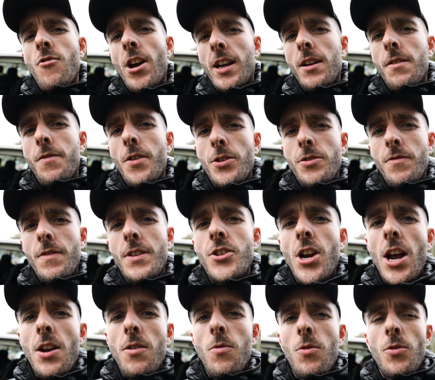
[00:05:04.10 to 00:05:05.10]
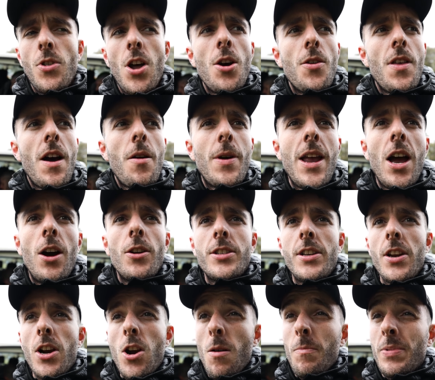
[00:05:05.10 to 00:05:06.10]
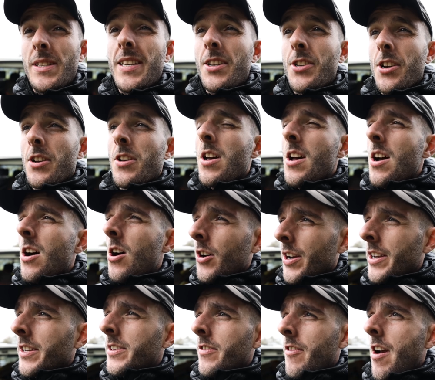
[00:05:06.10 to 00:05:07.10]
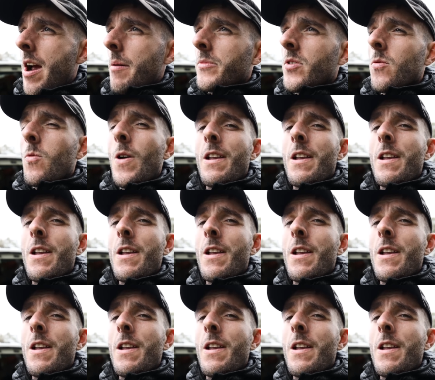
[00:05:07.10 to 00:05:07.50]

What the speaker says: Regular viewers of the channel will know that we hosted a competition on Instagram to